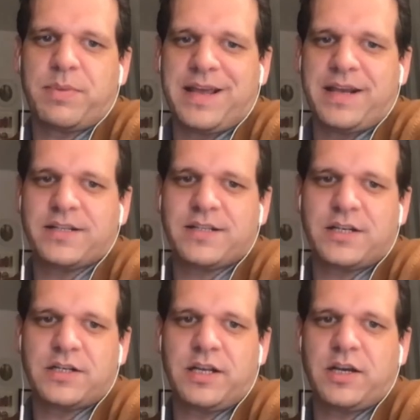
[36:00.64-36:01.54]
plan,
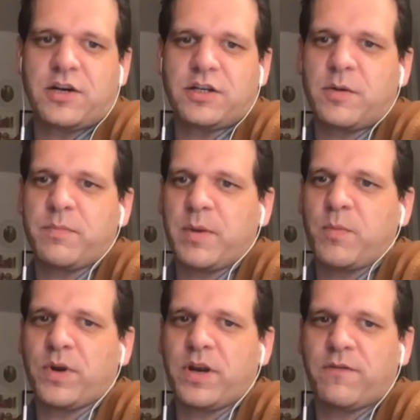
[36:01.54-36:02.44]
essentially content
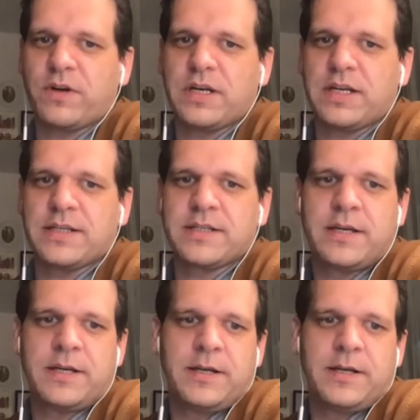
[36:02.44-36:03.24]
map, whatever it is.